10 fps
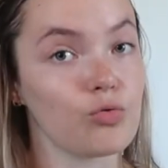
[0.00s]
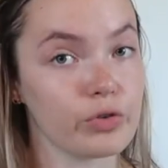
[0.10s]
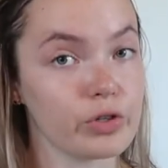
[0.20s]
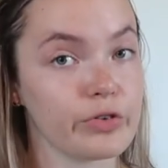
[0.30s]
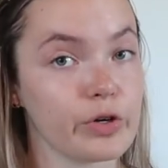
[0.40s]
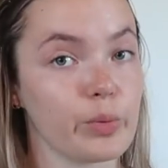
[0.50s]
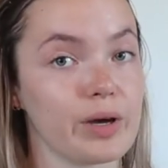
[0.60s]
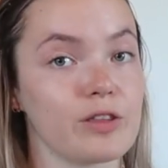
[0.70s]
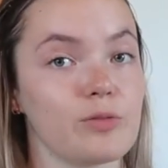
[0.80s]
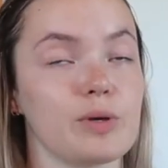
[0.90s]
Ruru
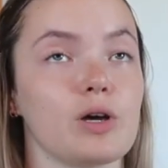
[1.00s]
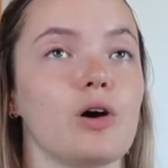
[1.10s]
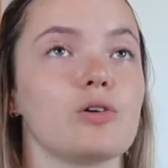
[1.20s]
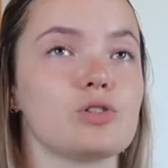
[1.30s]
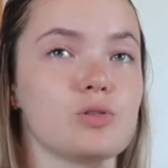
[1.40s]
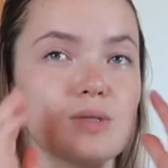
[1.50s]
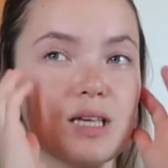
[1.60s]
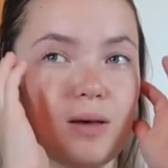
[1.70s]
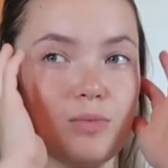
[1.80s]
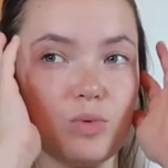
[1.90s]
with, because
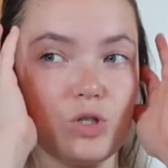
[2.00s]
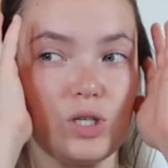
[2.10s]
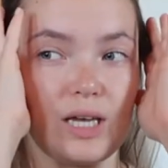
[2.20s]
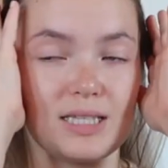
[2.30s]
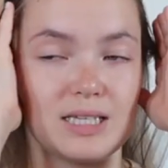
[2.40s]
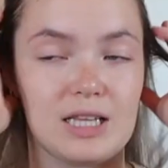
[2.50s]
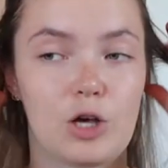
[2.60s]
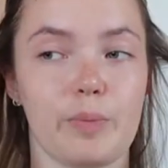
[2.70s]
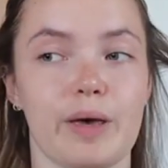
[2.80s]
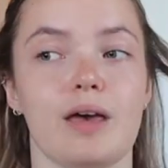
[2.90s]
sometimes when she gets a
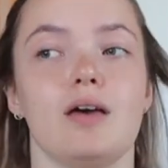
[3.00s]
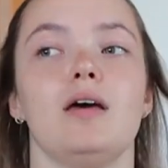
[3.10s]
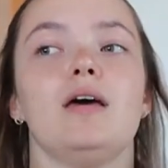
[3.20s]
little bit,